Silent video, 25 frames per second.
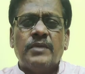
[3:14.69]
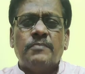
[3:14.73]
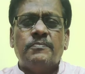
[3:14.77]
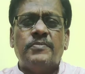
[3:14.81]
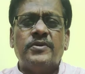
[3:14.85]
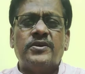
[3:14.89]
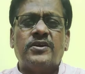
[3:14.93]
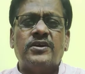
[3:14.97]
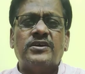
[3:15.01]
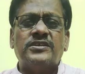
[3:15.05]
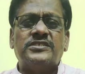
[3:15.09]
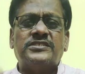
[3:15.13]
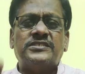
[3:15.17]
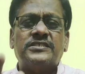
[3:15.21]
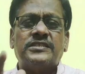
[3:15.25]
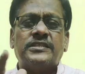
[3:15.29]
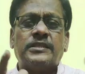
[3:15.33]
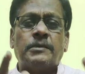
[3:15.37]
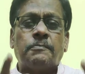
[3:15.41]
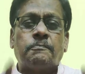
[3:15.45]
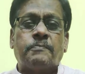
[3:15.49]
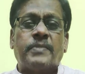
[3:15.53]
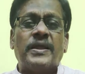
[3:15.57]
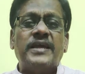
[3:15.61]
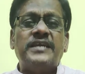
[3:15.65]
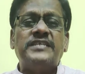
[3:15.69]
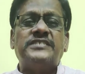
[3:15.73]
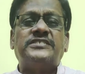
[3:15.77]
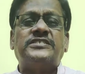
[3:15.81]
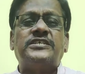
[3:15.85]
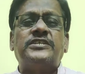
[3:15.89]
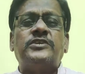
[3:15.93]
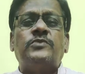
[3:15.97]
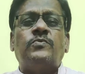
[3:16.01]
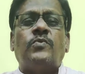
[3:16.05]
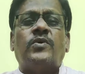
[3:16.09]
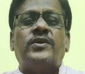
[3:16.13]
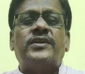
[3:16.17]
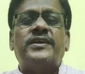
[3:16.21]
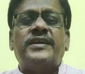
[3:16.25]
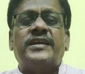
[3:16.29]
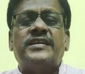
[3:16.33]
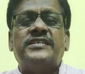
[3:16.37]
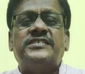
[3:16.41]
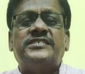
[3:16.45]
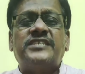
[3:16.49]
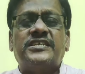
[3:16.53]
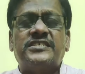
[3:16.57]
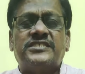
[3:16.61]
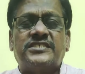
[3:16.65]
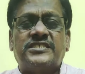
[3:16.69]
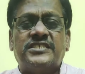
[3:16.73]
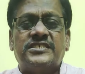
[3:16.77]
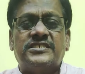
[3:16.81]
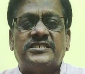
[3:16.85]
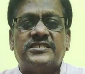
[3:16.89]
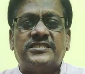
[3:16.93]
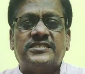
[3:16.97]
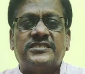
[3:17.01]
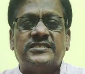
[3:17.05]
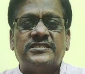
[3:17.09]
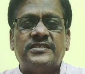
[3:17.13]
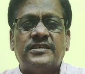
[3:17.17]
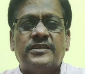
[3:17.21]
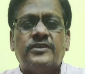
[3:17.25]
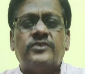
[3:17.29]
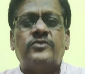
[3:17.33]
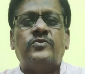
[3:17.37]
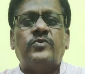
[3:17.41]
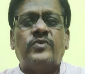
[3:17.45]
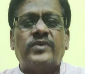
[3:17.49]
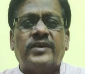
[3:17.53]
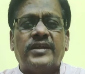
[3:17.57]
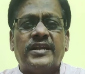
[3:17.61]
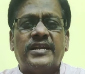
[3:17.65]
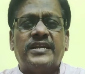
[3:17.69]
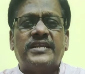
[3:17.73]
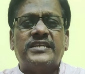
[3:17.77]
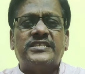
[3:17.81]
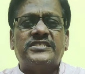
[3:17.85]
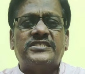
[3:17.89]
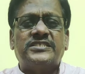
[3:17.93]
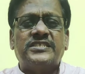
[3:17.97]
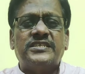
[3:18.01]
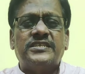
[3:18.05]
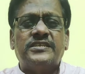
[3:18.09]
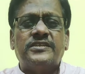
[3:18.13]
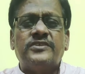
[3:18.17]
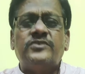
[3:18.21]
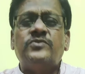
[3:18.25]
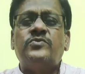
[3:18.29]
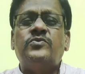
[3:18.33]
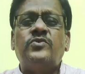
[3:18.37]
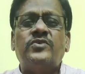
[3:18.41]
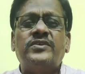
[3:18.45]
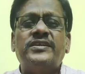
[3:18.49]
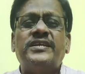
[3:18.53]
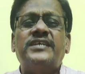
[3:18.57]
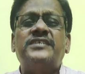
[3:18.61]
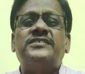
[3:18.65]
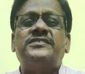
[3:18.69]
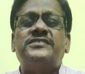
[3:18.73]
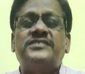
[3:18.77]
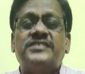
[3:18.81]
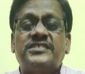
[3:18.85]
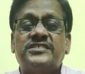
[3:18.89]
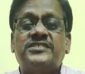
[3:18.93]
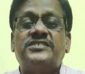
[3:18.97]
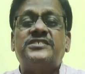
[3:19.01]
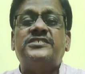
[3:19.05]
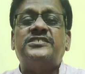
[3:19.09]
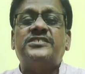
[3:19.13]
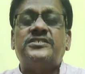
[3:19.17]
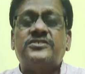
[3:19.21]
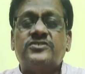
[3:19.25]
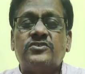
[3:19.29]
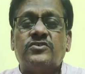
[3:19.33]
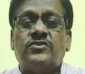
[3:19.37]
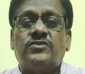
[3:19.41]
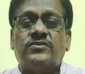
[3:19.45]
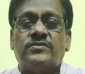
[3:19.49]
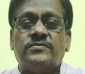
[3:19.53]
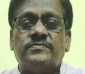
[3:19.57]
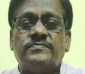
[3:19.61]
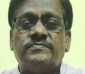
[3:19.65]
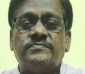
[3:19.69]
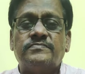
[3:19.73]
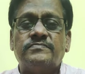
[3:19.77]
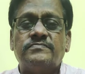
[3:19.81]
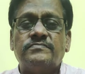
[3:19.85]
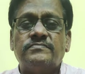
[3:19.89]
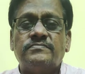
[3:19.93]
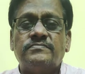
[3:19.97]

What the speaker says: Because the place that you want to get justice, to a great extent, you don't get justice at all.